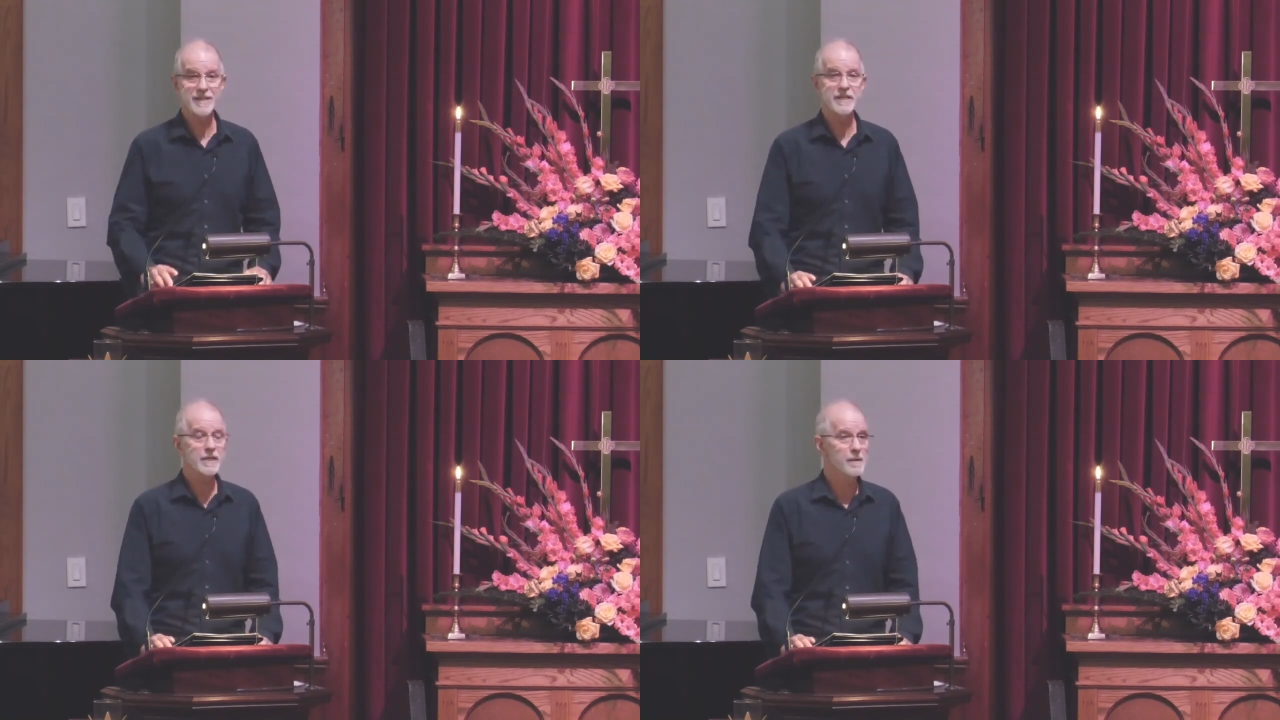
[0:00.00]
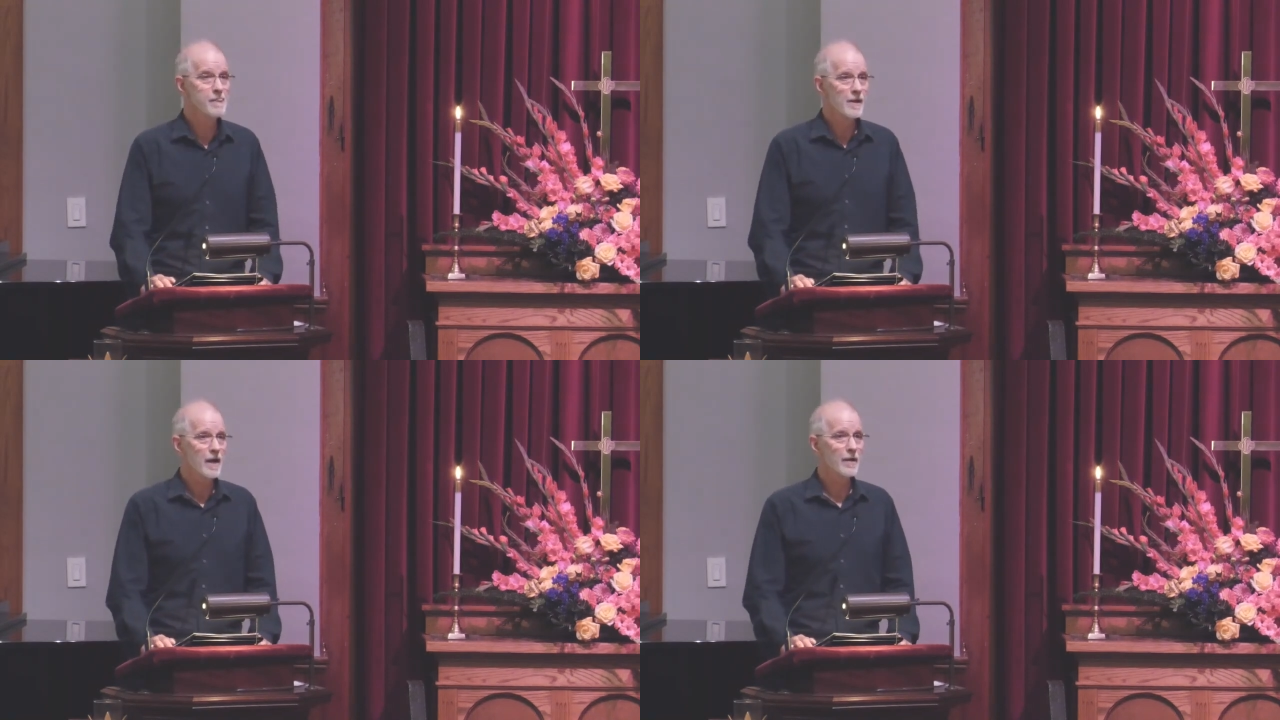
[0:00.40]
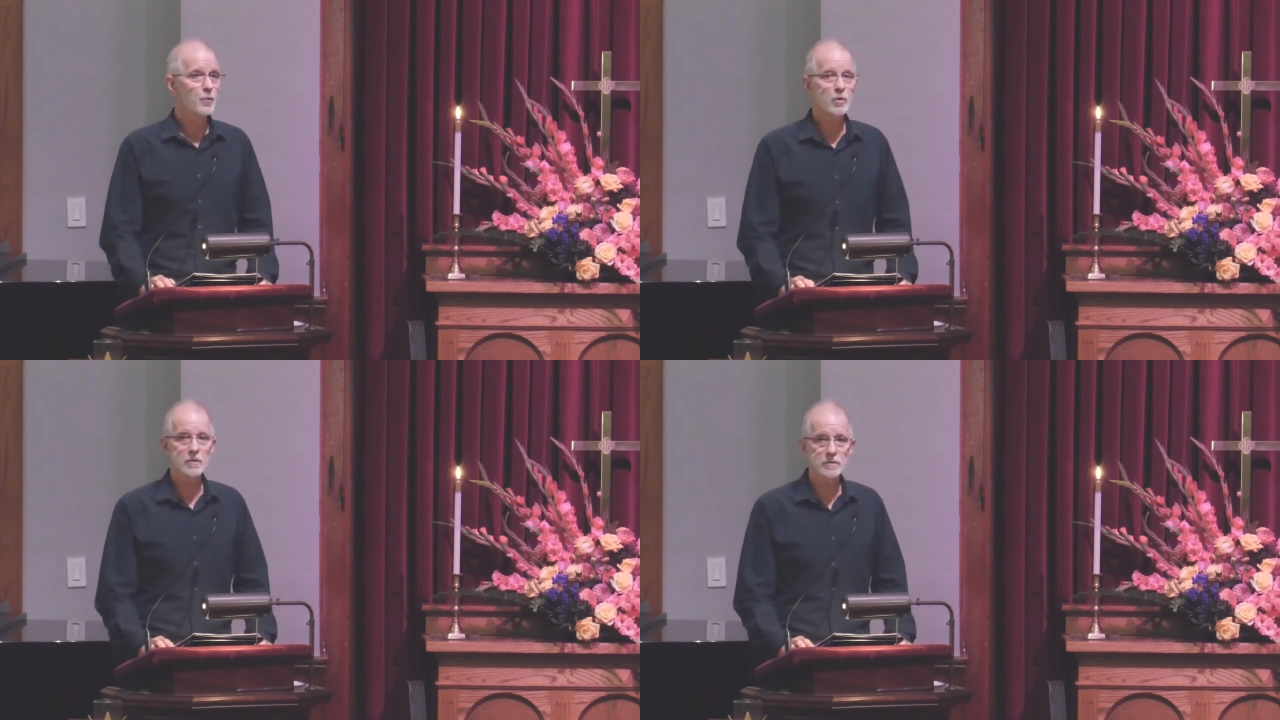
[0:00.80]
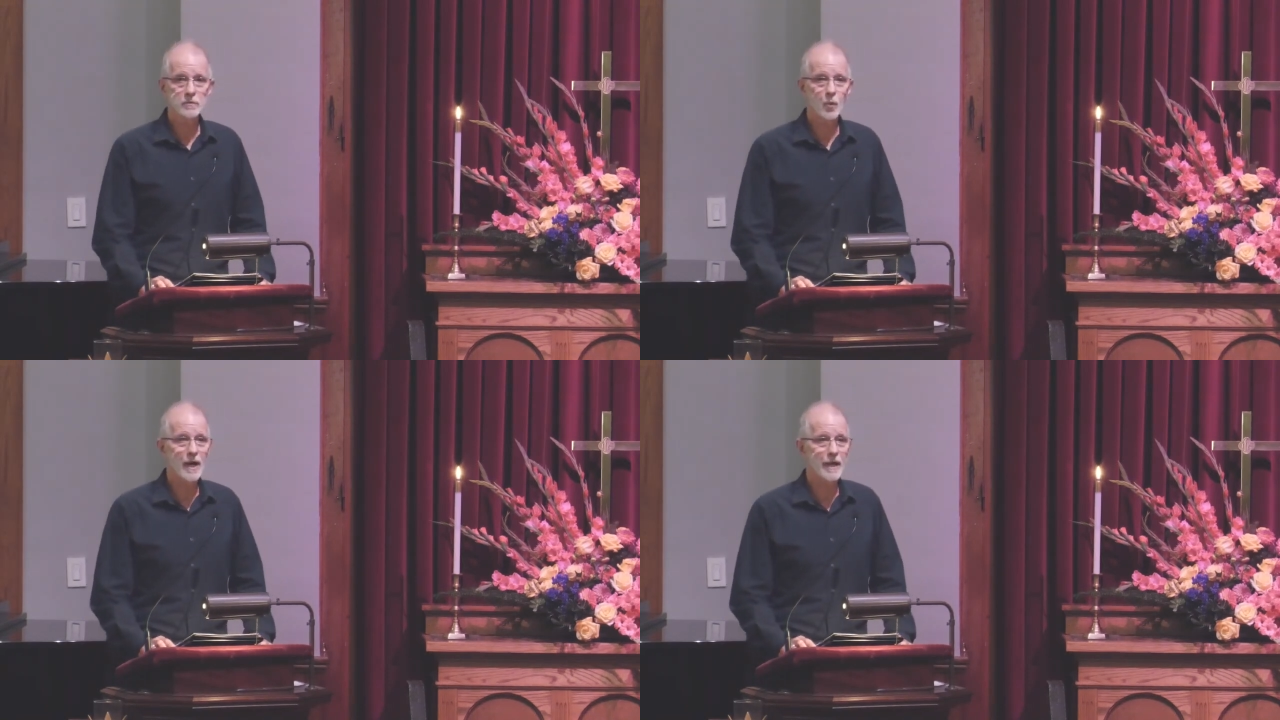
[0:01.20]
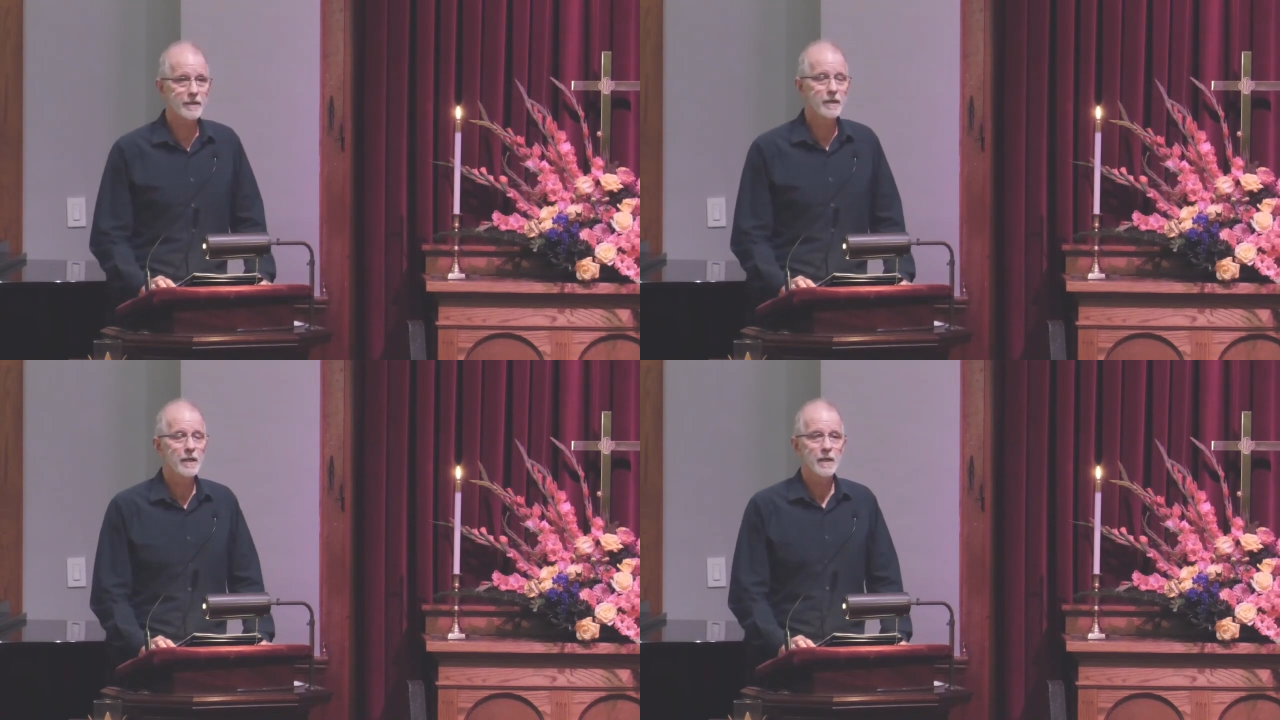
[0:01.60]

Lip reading: we did. On Worldwide